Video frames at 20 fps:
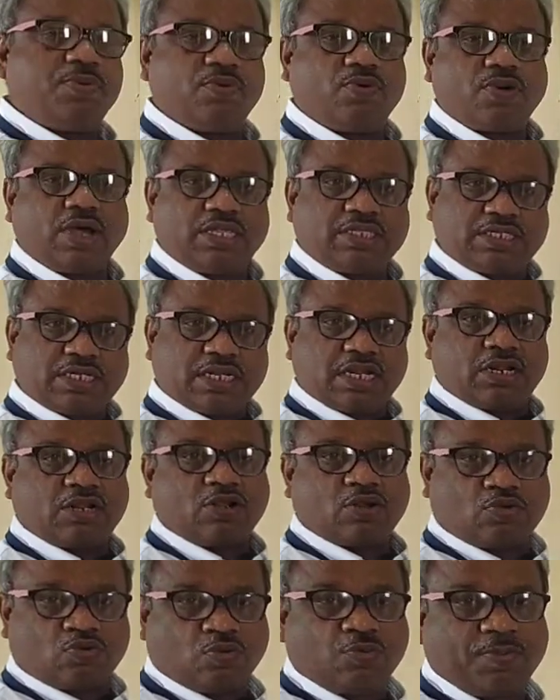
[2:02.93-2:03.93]
you consider
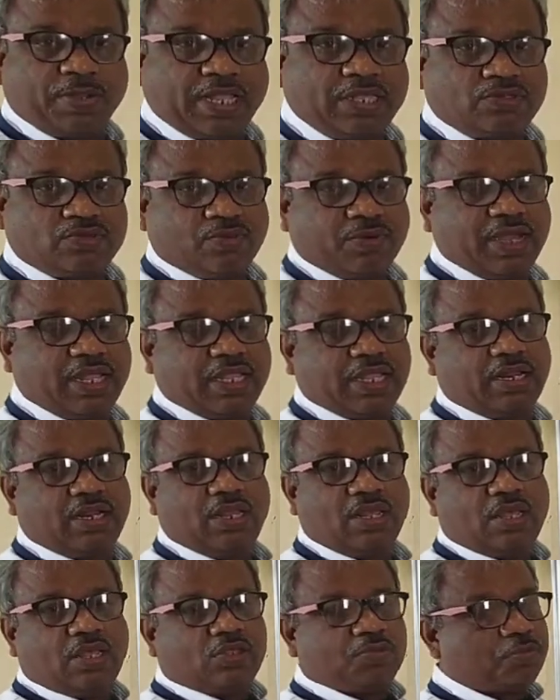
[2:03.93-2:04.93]
the two planes together,
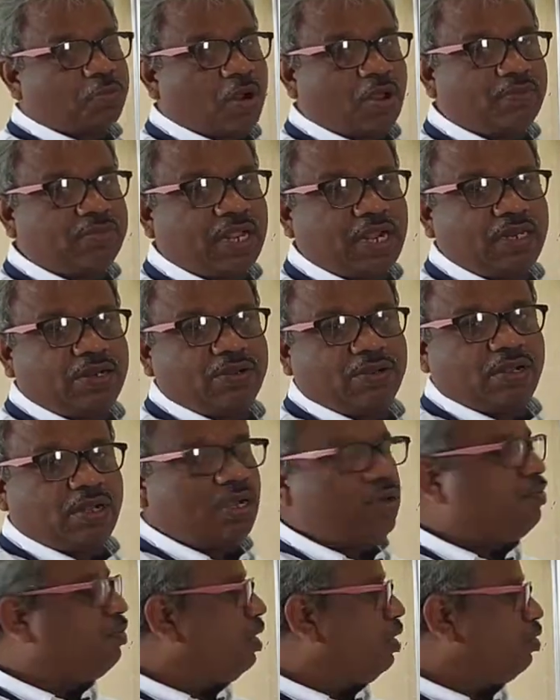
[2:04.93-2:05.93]
from that
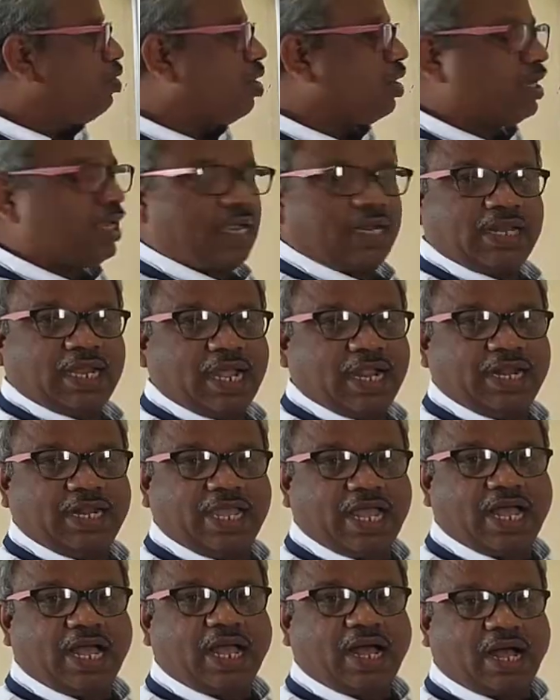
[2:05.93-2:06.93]
we will not get
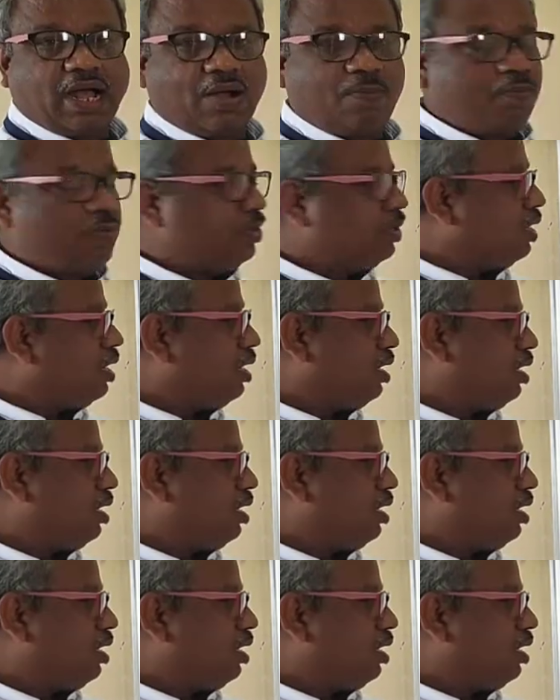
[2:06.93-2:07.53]
idea of